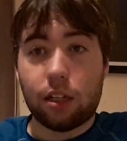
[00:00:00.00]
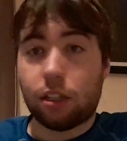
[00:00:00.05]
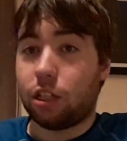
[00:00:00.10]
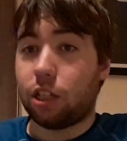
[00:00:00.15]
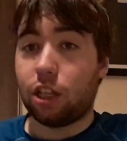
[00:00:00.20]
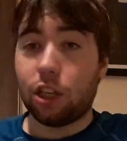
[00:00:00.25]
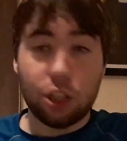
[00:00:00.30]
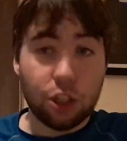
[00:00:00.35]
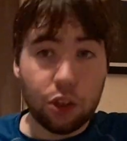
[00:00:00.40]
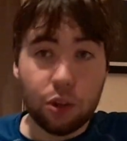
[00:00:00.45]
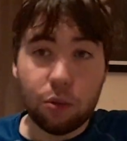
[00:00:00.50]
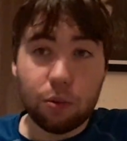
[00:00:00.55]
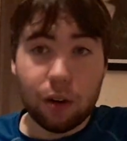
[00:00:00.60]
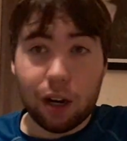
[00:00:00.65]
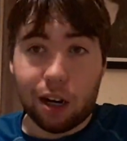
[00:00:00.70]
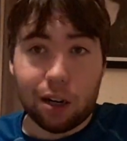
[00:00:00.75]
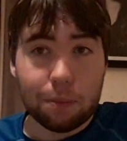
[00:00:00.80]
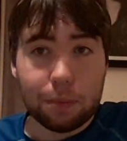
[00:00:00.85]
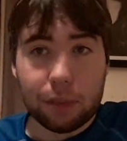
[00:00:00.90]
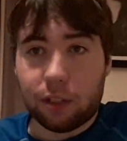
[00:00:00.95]
EU
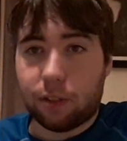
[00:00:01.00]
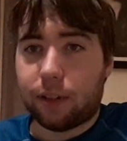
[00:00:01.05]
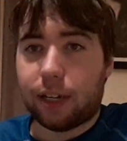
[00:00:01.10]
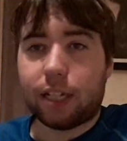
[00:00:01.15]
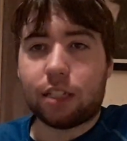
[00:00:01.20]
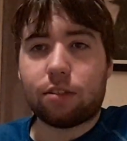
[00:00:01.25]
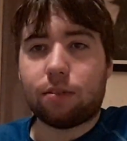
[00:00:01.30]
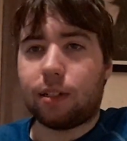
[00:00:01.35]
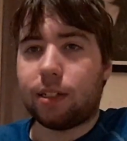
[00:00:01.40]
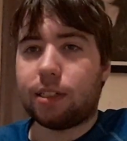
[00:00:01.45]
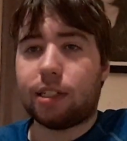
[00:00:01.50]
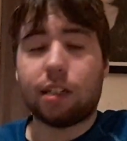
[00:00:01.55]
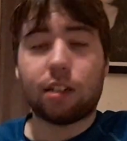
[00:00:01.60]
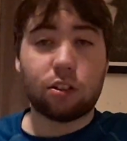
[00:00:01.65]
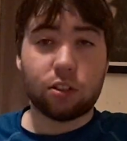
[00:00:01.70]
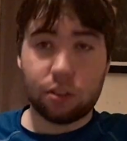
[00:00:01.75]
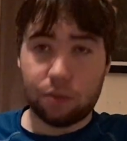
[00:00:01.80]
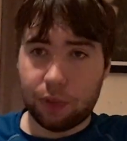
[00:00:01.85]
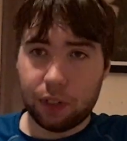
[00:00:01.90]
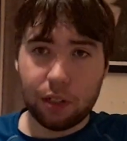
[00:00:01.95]
army or X, Y, and Z,
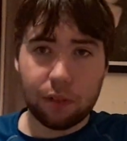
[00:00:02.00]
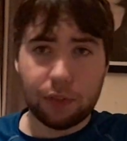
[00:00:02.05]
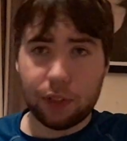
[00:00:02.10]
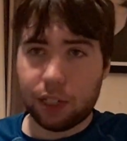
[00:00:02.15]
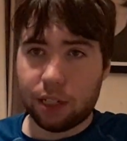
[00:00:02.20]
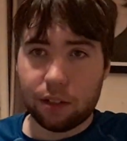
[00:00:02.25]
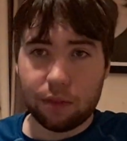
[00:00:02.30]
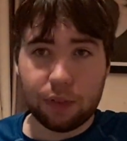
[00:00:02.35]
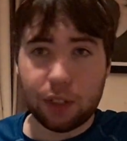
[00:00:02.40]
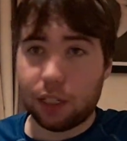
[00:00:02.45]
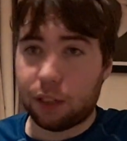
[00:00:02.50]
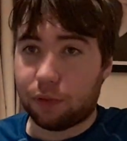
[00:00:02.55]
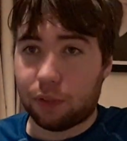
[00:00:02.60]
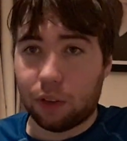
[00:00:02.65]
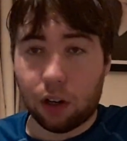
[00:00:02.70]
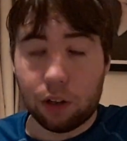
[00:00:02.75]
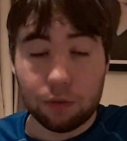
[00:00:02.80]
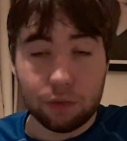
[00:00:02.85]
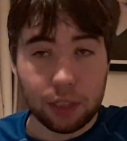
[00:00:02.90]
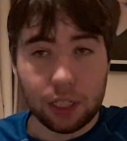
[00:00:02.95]
because Fianna
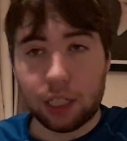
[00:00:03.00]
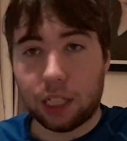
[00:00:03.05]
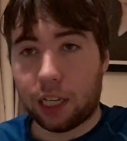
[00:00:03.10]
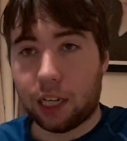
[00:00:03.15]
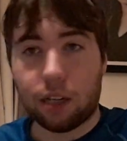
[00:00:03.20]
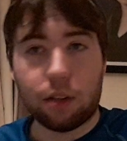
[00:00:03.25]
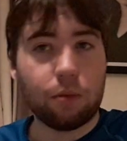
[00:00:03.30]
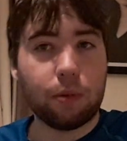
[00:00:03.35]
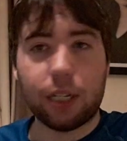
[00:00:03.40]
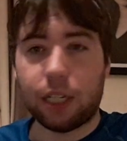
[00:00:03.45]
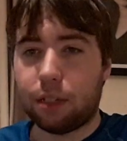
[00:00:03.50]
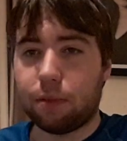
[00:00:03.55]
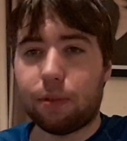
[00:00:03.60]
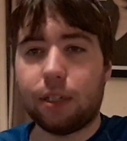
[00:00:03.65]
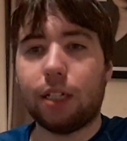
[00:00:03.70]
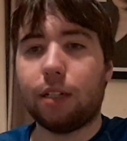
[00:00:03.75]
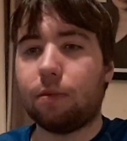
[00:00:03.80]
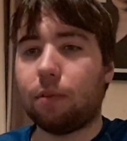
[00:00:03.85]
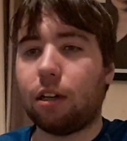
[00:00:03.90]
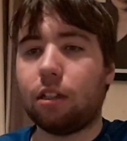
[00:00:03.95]
Fáil and Fine Gael really,
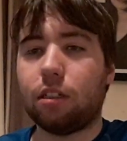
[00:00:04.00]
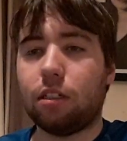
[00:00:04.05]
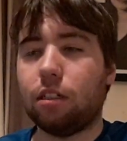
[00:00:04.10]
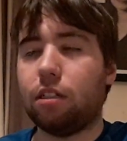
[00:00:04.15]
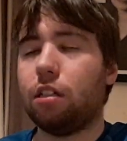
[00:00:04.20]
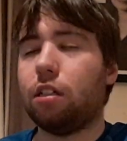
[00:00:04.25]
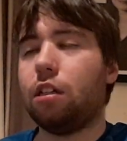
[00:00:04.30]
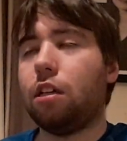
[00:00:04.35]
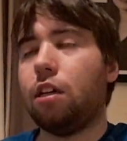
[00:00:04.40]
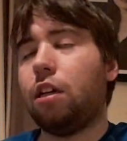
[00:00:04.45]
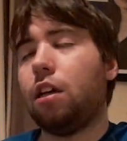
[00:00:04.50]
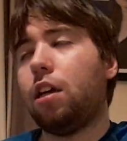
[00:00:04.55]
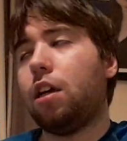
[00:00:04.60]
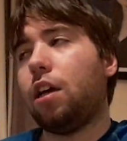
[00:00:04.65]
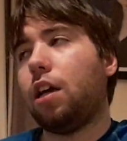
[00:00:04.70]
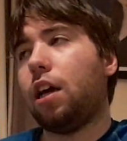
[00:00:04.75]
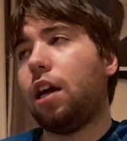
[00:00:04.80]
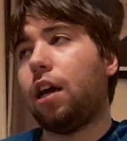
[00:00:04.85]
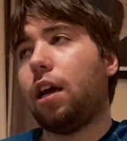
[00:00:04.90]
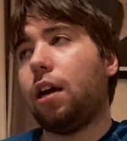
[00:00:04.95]
really want it.
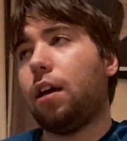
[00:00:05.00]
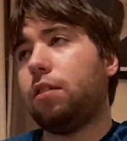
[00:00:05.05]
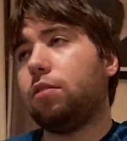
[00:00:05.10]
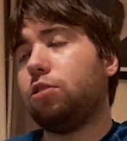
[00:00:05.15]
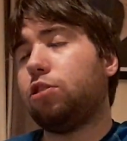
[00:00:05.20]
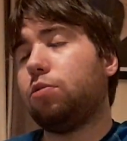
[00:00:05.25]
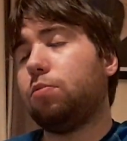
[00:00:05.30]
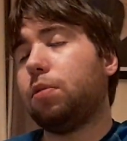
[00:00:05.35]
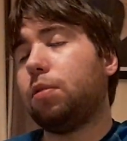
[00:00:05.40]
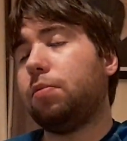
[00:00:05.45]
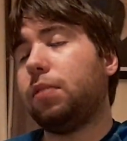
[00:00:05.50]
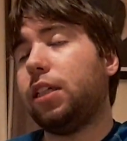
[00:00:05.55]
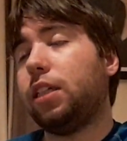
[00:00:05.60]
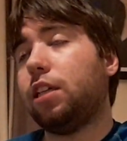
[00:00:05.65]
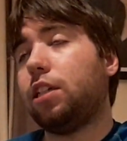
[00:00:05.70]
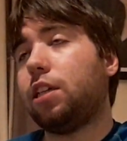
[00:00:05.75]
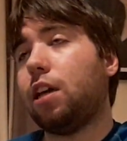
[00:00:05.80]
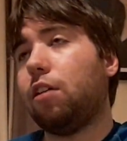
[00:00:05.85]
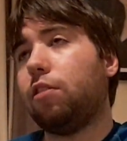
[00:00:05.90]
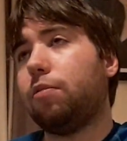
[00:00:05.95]
So we
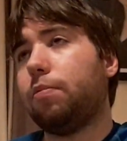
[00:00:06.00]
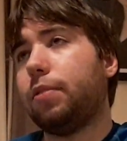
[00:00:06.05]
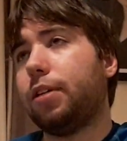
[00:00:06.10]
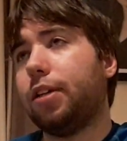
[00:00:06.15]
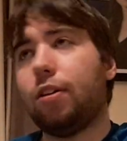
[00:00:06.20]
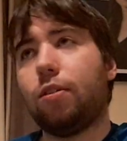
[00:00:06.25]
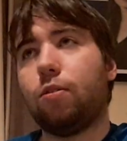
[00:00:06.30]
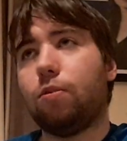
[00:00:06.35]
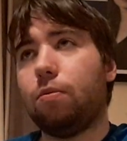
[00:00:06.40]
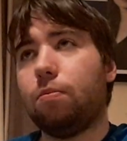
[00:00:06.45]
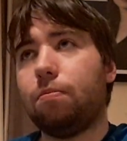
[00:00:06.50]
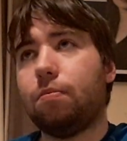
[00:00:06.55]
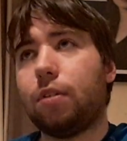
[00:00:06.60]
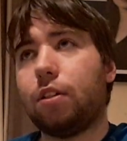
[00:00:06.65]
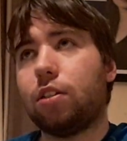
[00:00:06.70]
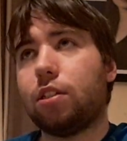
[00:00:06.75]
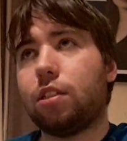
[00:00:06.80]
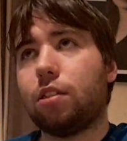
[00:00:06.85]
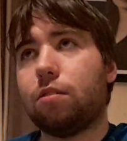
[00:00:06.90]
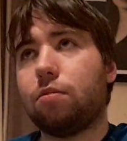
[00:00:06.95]
really tell them no,
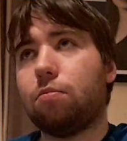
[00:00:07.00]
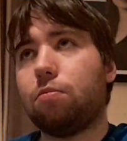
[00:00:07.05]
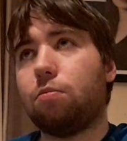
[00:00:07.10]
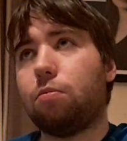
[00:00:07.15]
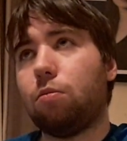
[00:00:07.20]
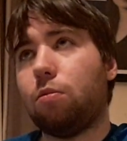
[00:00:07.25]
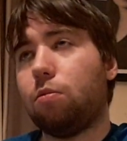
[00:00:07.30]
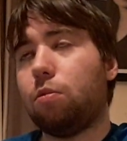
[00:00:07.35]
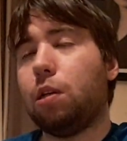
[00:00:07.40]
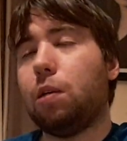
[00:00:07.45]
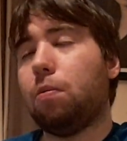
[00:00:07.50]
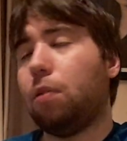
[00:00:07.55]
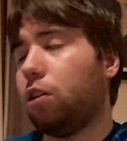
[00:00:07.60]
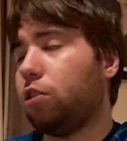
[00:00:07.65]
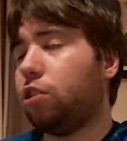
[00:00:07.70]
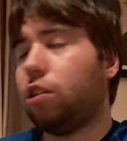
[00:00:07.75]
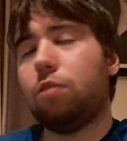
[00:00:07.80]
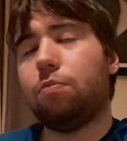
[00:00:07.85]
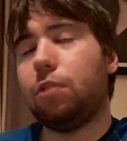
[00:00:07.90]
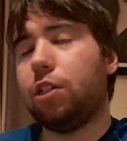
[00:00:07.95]
because we
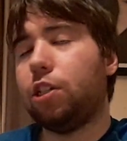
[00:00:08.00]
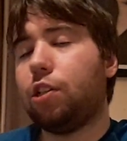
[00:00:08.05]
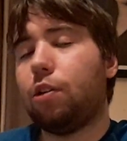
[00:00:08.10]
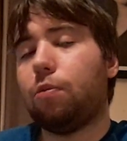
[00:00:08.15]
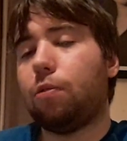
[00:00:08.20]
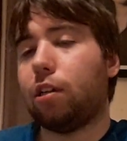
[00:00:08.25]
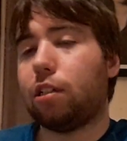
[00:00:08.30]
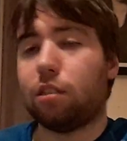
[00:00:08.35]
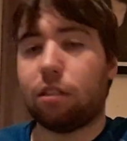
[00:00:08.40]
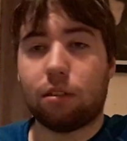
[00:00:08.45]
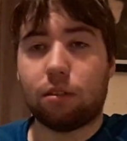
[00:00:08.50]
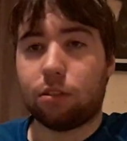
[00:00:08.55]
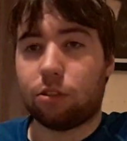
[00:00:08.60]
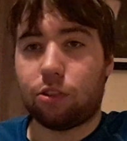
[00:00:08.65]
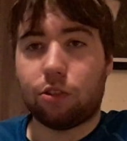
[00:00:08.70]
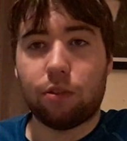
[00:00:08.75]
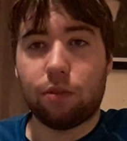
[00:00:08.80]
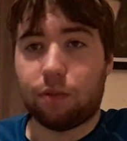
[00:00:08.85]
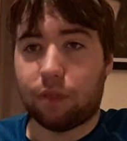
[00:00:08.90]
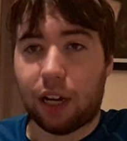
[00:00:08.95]
don't want
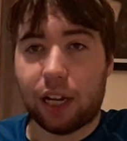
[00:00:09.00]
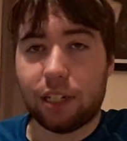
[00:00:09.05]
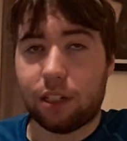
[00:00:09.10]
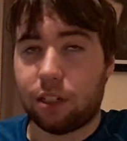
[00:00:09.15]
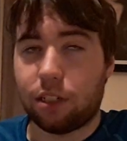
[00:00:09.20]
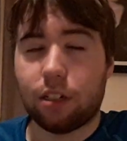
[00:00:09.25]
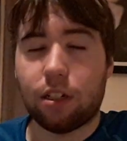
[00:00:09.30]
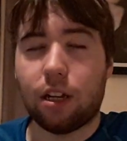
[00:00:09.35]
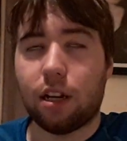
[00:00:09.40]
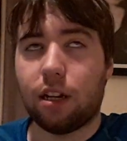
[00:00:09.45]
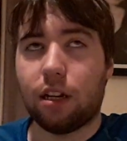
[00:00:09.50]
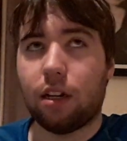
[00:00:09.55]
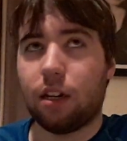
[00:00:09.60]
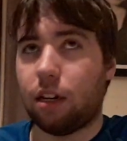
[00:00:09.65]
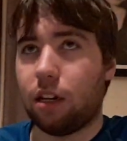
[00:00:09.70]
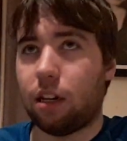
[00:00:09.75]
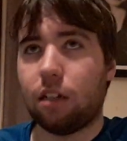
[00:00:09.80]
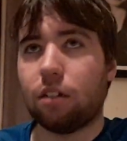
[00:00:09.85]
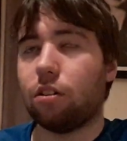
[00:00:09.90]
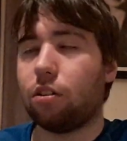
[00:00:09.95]
to fight in
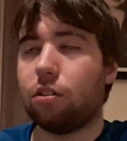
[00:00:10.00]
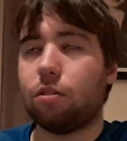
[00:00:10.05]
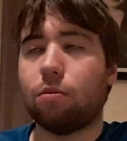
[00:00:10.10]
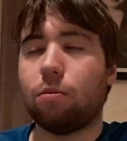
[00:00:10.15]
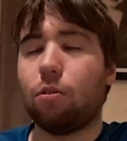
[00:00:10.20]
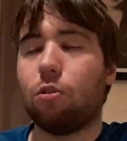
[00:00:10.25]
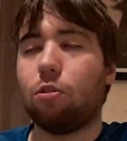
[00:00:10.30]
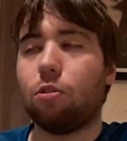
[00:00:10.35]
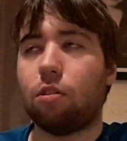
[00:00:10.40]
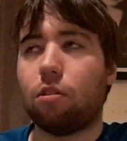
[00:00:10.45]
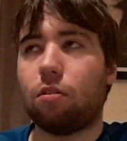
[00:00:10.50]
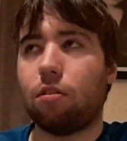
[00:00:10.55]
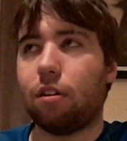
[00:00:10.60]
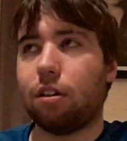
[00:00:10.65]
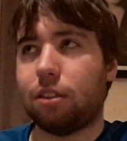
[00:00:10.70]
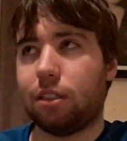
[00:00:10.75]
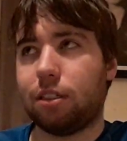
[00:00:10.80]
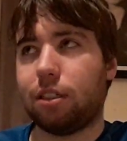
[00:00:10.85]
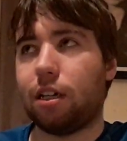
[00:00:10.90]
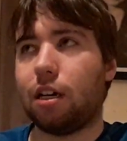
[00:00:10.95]
another war
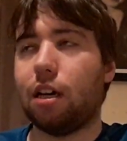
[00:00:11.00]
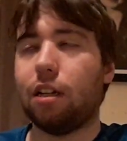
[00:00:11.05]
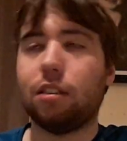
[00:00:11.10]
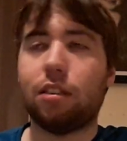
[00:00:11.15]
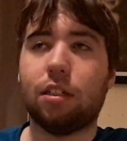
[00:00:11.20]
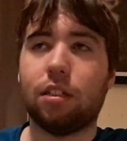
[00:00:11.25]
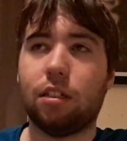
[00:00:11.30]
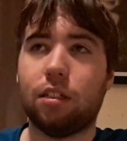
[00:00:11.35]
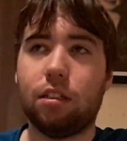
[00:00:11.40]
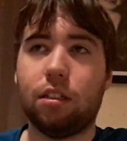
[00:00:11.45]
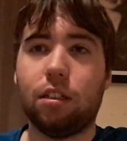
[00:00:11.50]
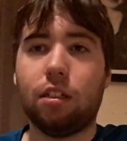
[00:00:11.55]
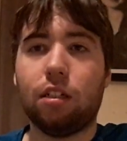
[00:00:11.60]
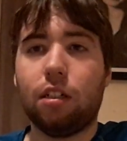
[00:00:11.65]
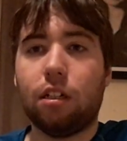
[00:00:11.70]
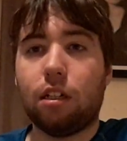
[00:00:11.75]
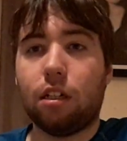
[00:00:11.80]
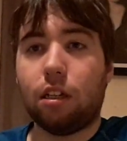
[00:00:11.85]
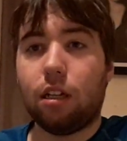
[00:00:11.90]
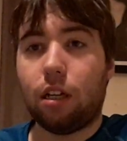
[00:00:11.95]
across the continent.
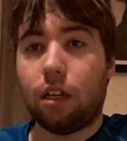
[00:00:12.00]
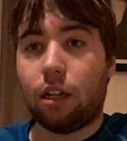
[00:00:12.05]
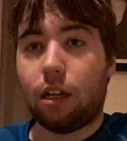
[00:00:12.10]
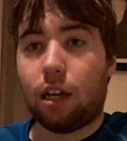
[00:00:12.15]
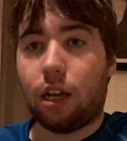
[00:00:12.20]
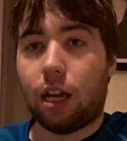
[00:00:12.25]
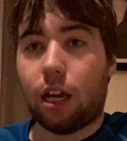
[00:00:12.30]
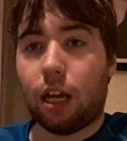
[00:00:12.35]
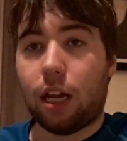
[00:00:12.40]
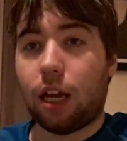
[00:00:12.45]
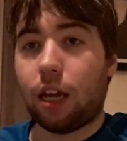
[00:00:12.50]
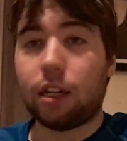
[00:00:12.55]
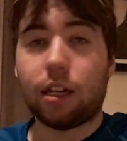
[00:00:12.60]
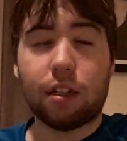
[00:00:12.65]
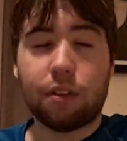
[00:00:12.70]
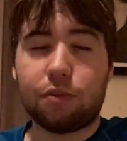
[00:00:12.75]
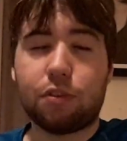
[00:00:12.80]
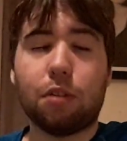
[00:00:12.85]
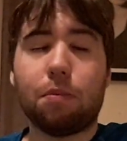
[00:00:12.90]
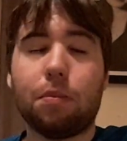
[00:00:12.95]
And
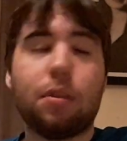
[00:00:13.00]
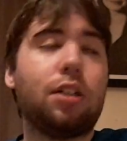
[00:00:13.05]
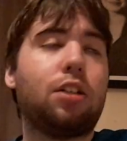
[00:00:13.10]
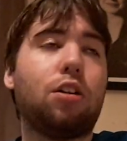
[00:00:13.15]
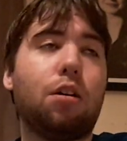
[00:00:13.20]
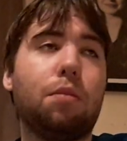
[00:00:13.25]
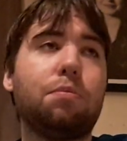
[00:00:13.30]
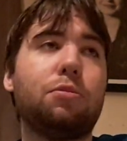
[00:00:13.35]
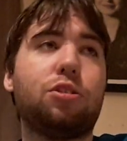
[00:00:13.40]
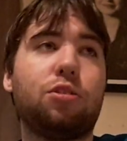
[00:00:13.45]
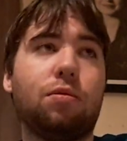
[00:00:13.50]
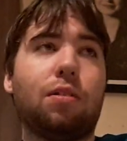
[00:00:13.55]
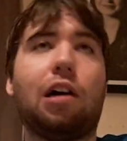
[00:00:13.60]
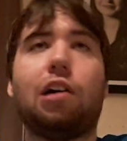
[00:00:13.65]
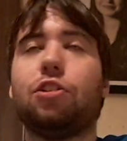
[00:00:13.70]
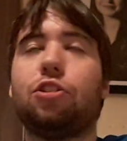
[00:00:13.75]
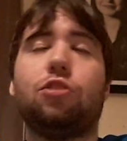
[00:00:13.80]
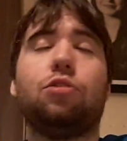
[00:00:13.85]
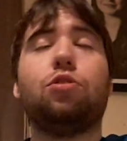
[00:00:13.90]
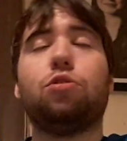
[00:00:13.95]
if somebody comes to
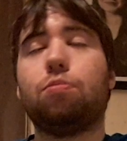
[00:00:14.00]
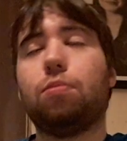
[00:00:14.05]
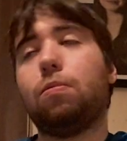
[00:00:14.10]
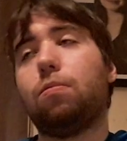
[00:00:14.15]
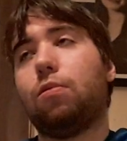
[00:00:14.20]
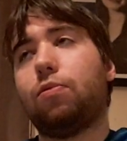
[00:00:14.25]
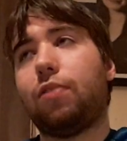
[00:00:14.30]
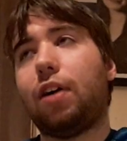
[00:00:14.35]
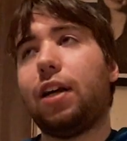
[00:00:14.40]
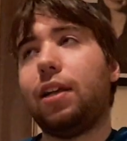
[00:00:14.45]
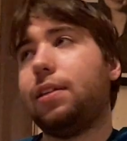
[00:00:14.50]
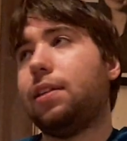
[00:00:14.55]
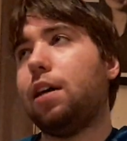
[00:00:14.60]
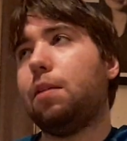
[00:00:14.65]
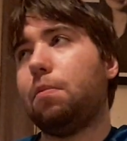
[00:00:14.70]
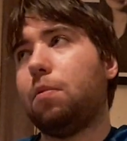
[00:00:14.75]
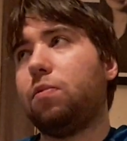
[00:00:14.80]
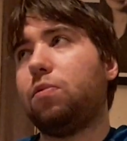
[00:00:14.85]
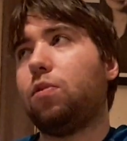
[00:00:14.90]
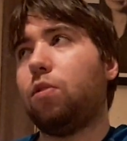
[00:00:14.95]
our shores, we will fight
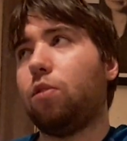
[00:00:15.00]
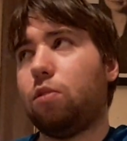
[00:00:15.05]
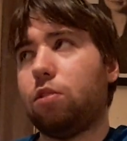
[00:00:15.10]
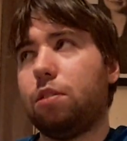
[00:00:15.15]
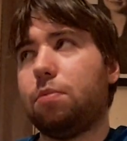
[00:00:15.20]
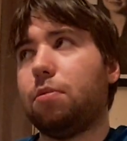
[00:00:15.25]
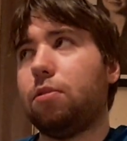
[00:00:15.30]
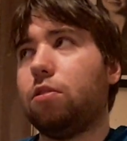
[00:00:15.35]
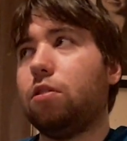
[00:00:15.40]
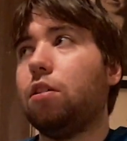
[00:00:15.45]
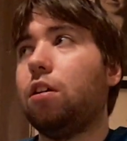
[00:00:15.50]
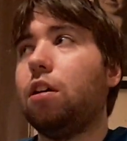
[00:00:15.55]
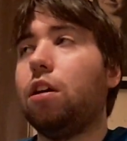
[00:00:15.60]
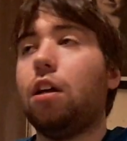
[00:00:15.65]
them, of course, but